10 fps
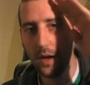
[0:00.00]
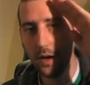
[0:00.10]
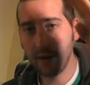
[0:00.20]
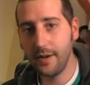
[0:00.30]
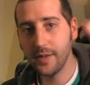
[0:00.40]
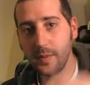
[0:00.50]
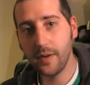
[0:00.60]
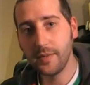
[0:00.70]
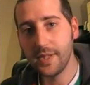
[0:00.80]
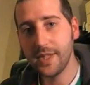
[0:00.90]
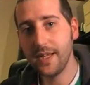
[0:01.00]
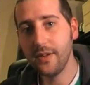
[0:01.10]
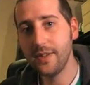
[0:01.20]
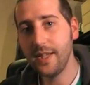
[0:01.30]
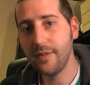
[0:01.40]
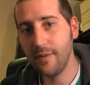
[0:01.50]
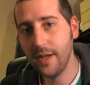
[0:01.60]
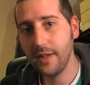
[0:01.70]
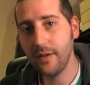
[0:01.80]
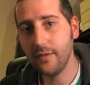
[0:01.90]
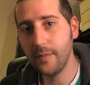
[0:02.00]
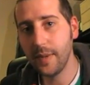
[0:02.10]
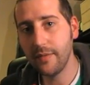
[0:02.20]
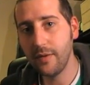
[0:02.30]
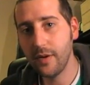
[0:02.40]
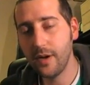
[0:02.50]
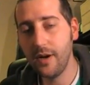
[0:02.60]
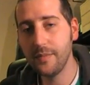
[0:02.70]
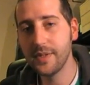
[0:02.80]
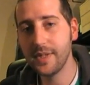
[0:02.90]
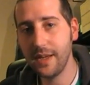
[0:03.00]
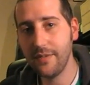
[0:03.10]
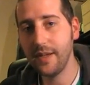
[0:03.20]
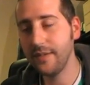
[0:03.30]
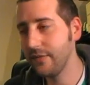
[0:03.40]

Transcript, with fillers: Hi guys, welcome to day 93 of the big vlog. I'm Snare Van.